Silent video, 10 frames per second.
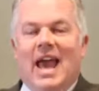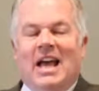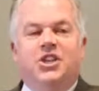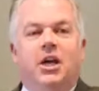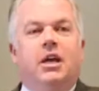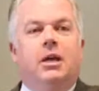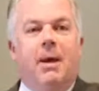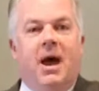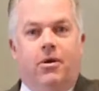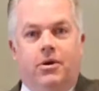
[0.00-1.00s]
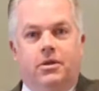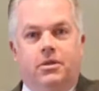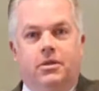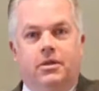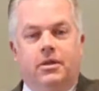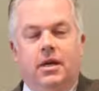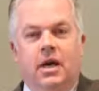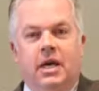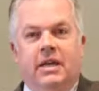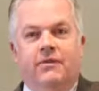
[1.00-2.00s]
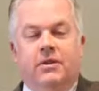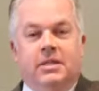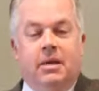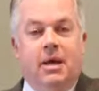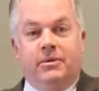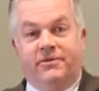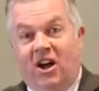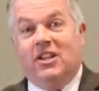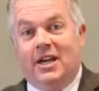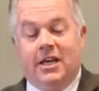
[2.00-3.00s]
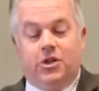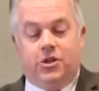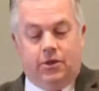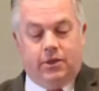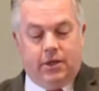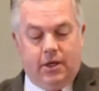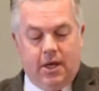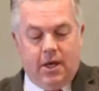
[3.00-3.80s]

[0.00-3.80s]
angelic powers, uh, even sometimes fallen angels.